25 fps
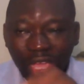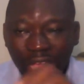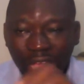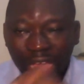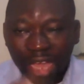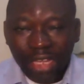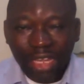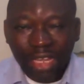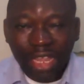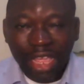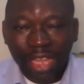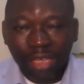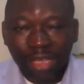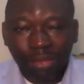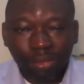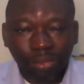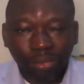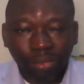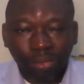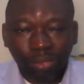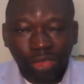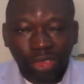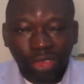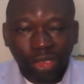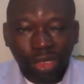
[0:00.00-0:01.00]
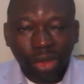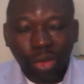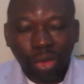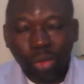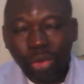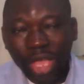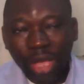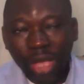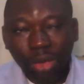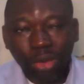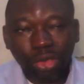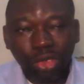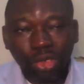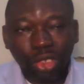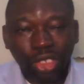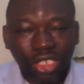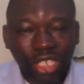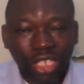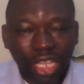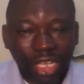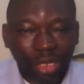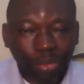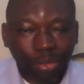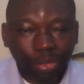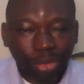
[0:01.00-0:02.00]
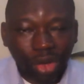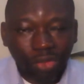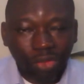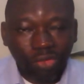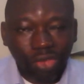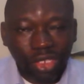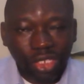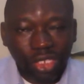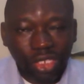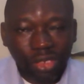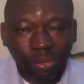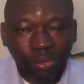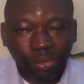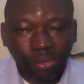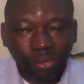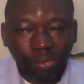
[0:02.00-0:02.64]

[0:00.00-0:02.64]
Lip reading: and then we are going to share the profit.